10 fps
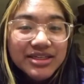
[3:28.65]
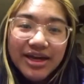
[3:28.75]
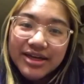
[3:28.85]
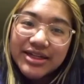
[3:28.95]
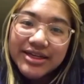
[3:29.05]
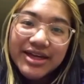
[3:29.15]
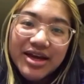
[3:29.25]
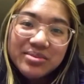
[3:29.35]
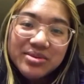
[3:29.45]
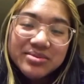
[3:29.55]
I collect
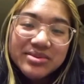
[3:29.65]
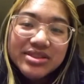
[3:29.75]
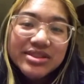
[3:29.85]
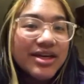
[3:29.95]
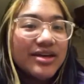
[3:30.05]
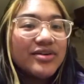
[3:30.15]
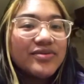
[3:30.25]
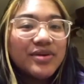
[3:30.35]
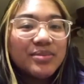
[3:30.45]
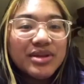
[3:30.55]
albums, and
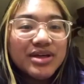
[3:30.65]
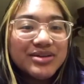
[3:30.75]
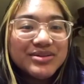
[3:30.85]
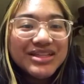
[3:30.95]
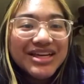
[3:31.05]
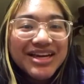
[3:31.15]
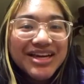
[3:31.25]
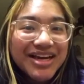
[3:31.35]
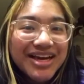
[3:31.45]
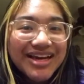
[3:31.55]
from those,
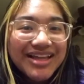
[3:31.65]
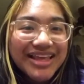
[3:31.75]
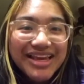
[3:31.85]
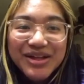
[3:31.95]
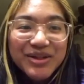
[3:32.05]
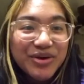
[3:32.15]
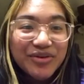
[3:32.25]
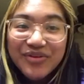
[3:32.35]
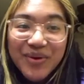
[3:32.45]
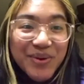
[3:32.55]
they include a
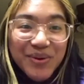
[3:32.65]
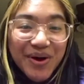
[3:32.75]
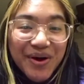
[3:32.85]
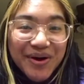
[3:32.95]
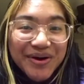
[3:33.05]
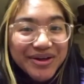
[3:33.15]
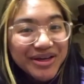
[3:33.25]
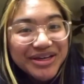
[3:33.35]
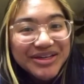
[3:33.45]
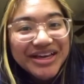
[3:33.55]
photo card,
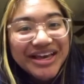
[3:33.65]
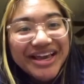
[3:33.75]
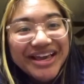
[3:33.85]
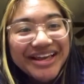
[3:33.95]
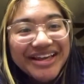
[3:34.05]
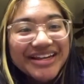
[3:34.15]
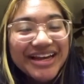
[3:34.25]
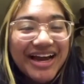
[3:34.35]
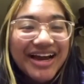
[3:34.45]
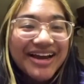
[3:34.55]
and
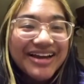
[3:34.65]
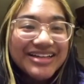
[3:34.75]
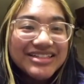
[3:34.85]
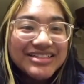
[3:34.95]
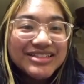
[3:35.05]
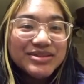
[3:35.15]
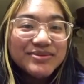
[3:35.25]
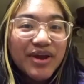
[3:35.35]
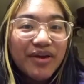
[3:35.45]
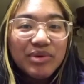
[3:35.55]
I just
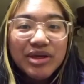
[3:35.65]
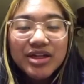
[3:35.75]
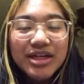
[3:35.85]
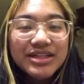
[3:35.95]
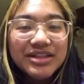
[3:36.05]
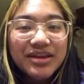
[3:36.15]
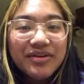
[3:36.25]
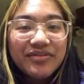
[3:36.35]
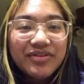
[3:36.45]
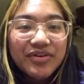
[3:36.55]
have been collecting
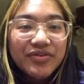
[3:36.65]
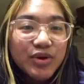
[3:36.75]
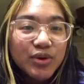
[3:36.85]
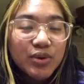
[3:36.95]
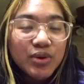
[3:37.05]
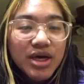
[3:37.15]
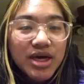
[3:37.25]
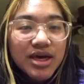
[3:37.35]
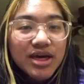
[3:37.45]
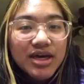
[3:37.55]
them for a few
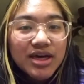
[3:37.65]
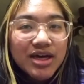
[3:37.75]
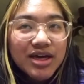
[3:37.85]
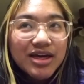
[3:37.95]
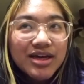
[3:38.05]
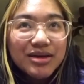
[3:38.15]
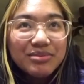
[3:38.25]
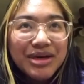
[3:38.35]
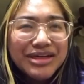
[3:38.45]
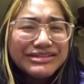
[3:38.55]

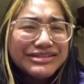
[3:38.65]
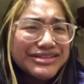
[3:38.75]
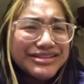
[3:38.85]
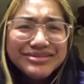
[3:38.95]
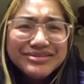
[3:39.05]
months